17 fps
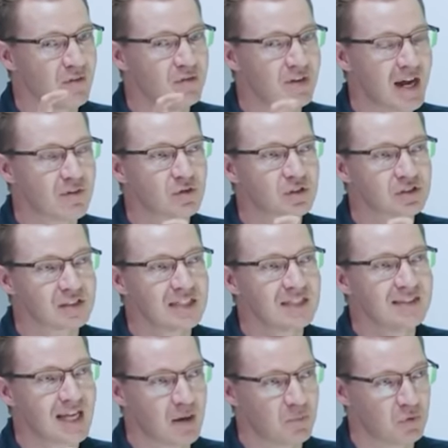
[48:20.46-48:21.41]
And I've never
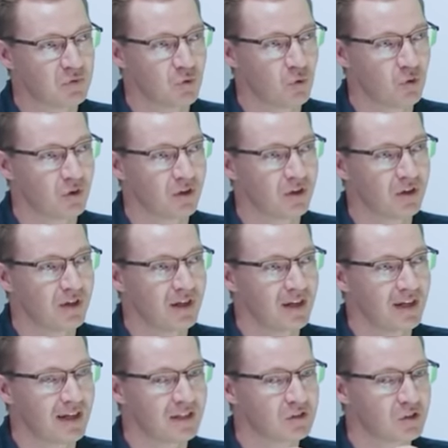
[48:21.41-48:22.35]
seen that before.
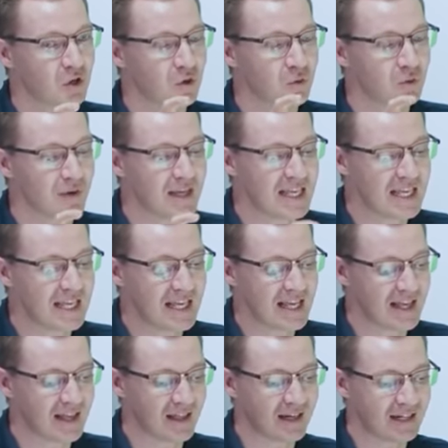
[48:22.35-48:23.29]
So
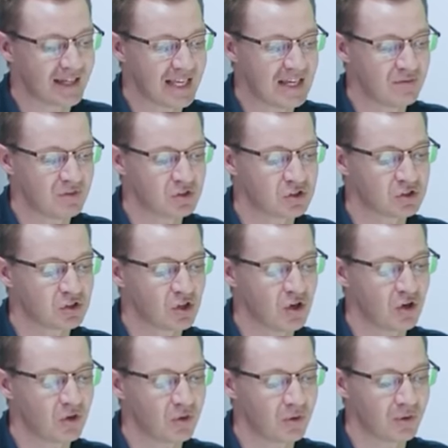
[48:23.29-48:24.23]
like even
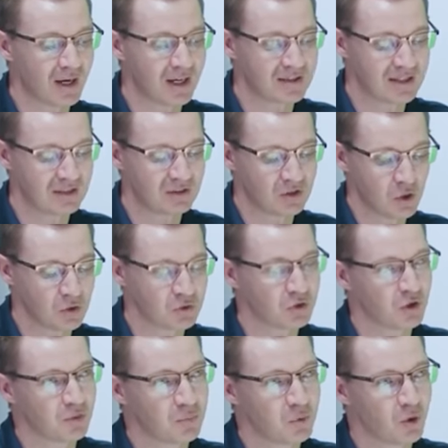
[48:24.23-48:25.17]
so, I think
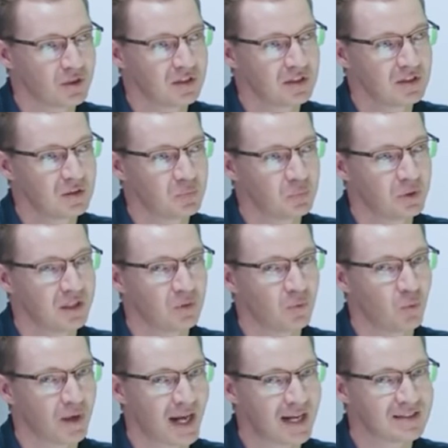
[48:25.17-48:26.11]
those are important.
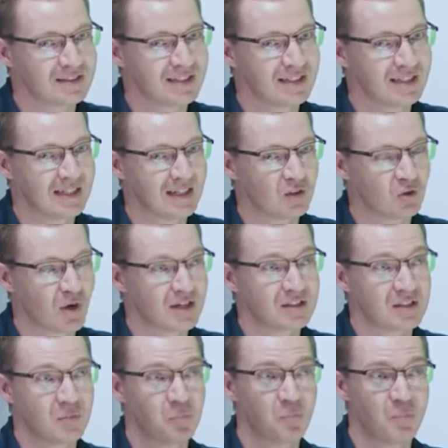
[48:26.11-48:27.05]
But what I see
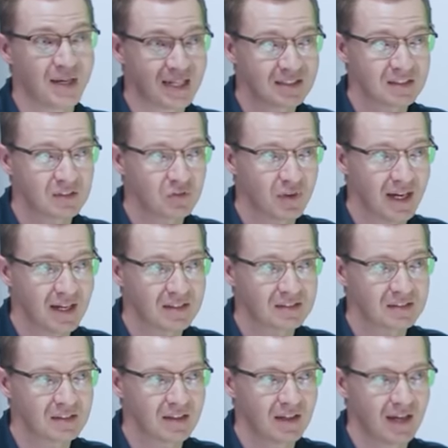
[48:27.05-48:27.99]
creates the biggest
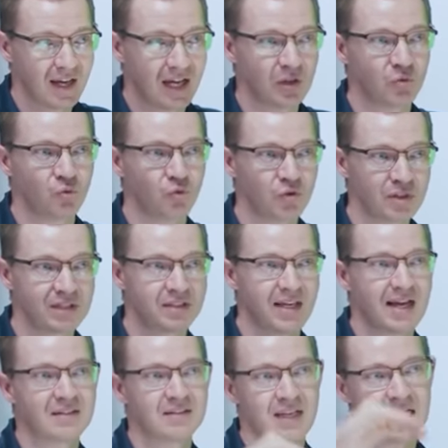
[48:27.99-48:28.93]
effects and really
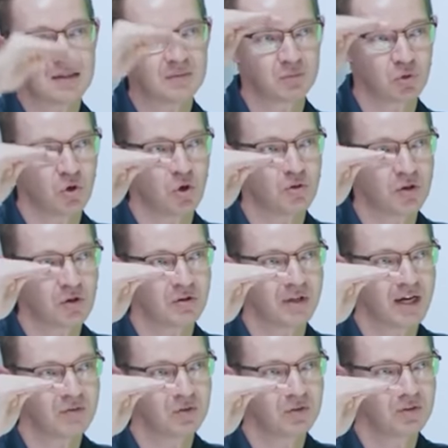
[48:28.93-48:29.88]
takes the income to a whole nother
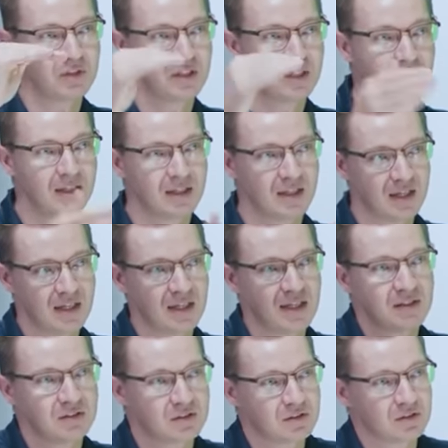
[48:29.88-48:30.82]
level
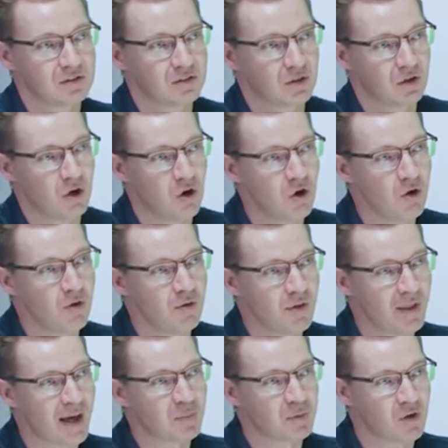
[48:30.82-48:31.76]
is
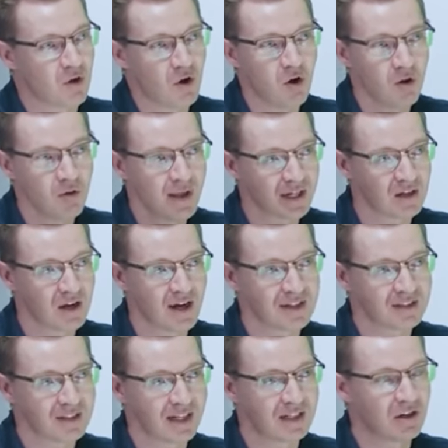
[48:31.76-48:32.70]
all that
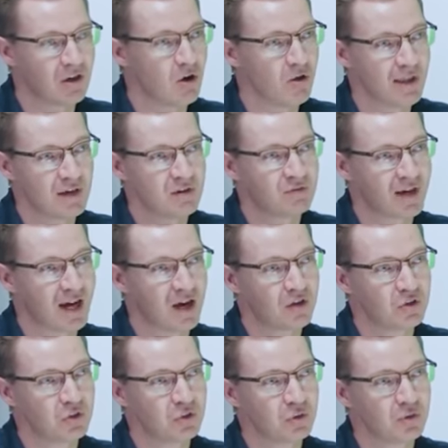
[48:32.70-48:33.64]
content, all that
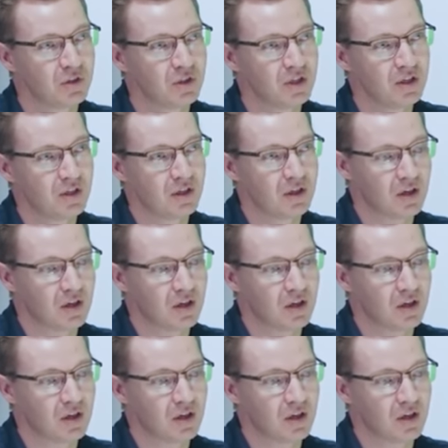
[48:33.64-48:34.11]
value